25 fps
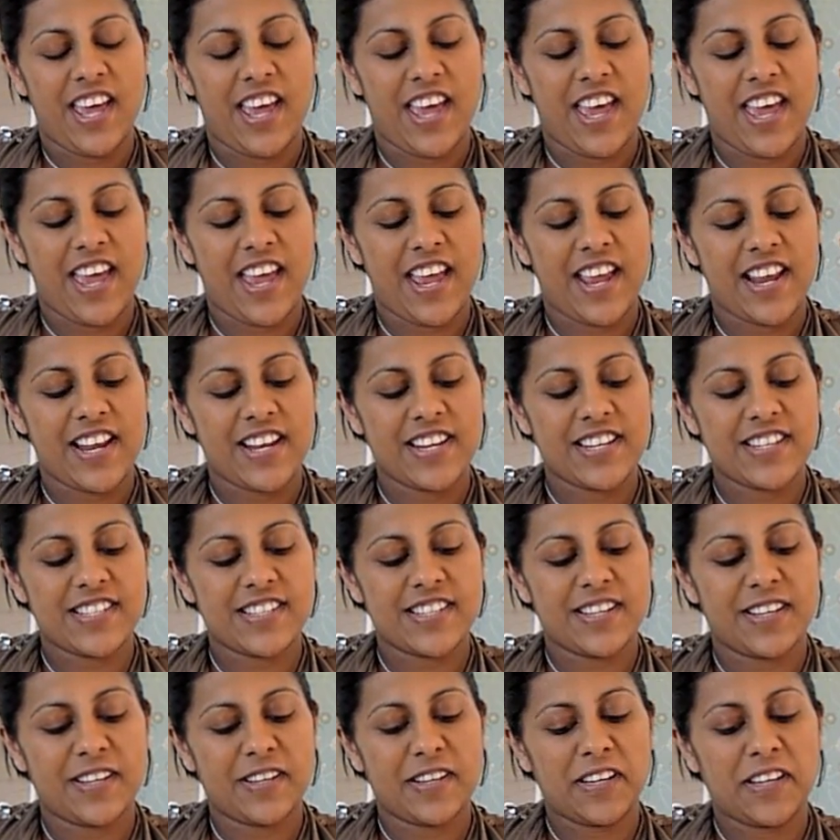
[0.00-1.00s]

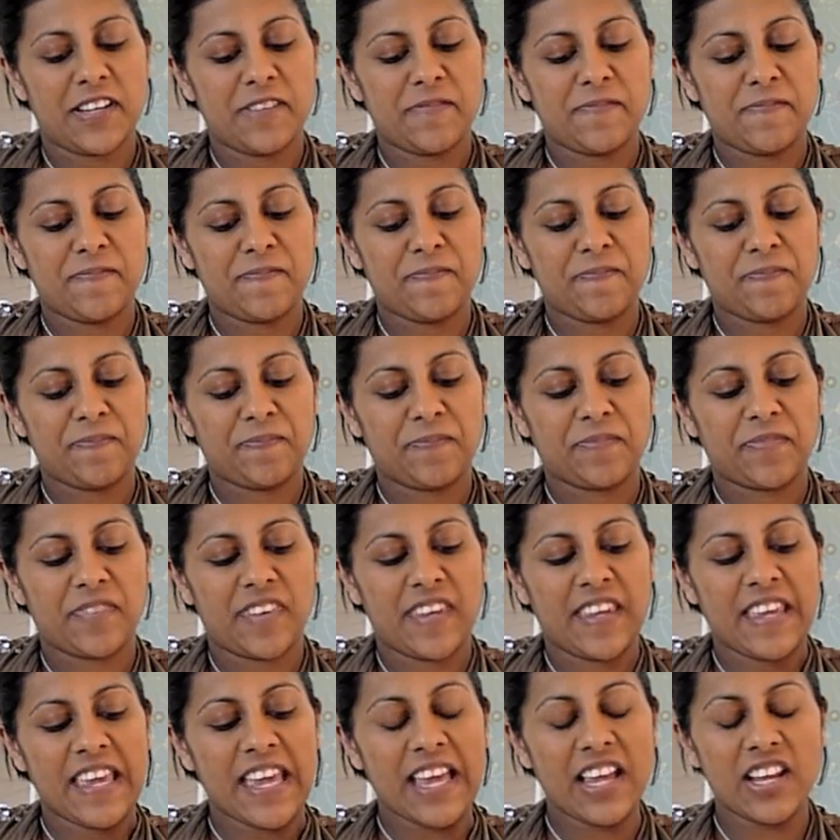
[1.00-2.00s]
and
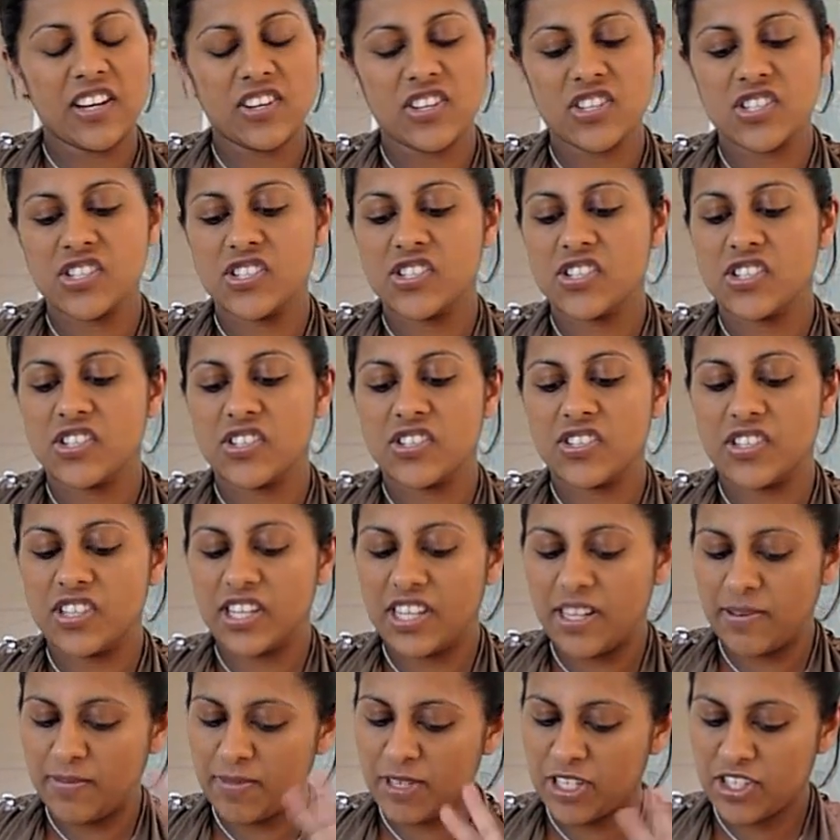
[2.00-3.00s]
yeah, just
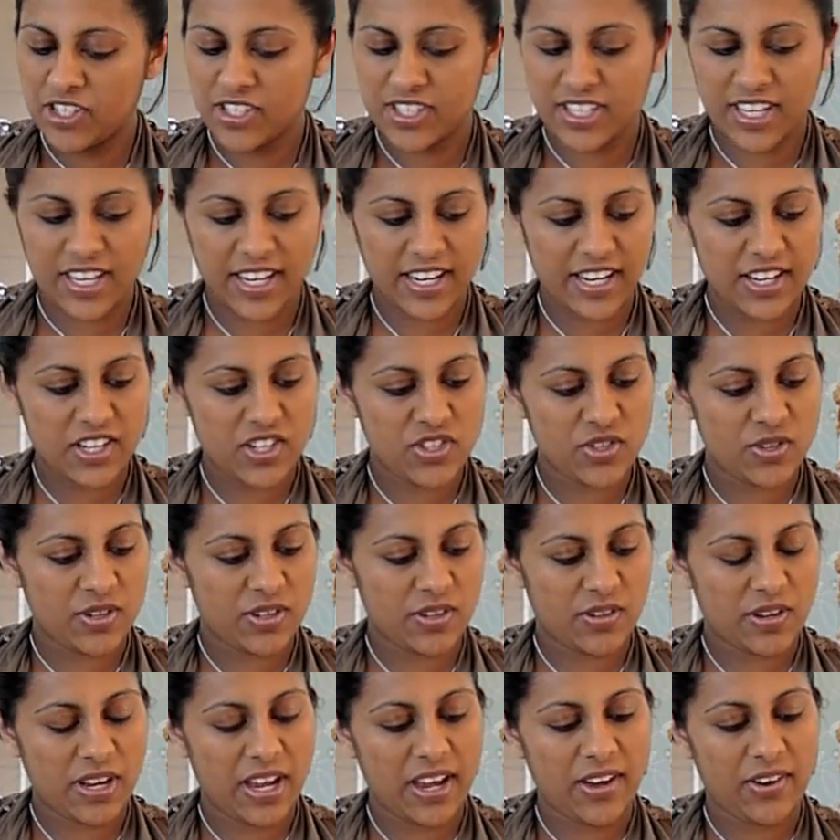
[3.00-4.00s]
let me just get into
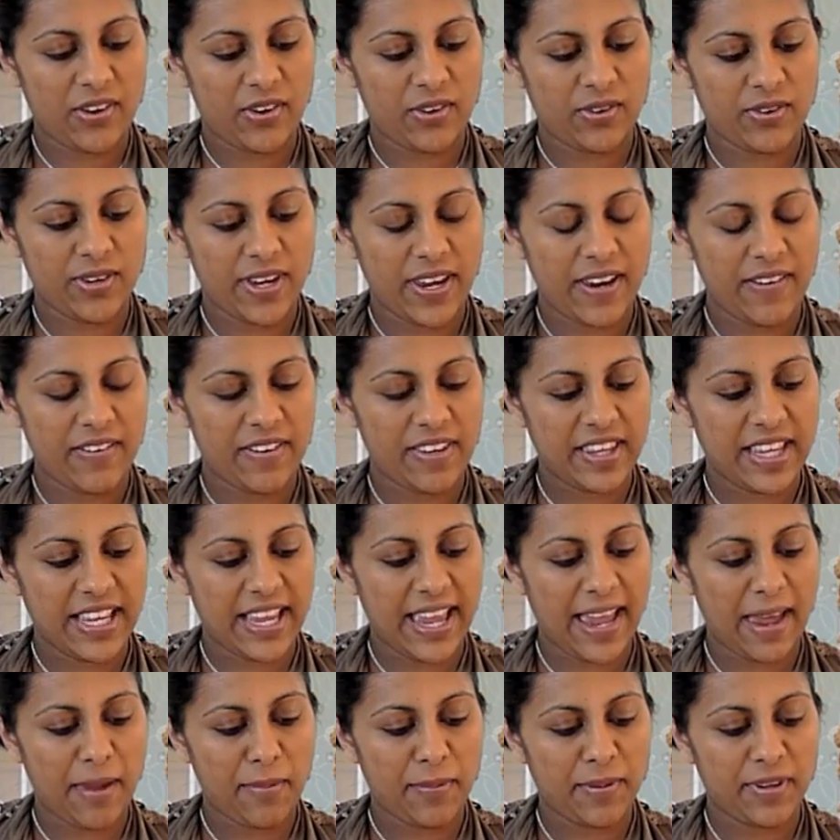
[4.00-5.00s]
it, how everything
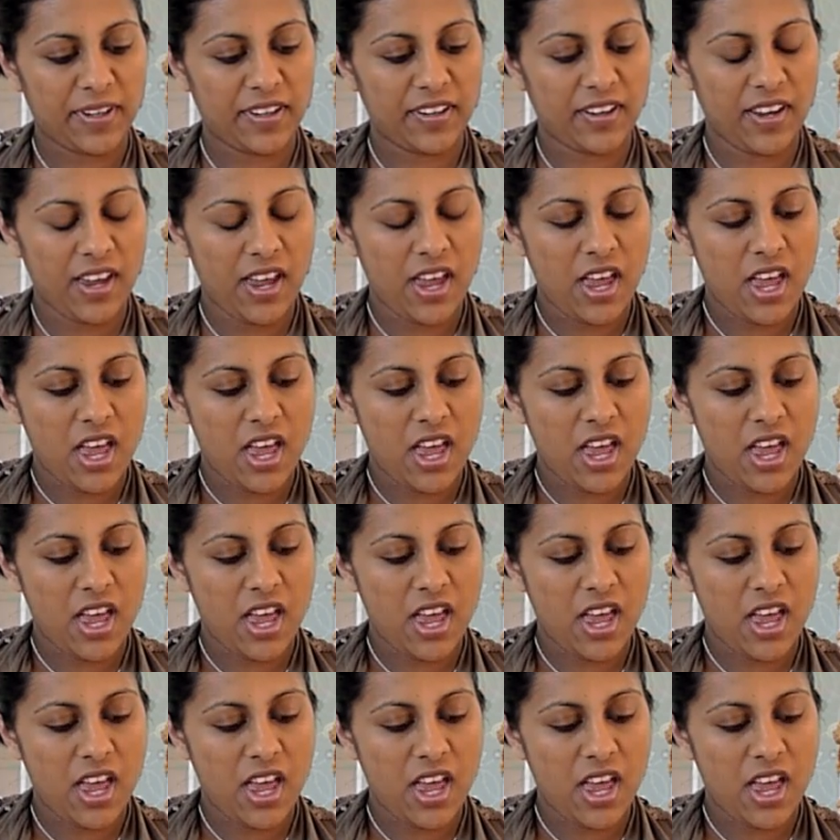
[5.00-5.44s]
happened.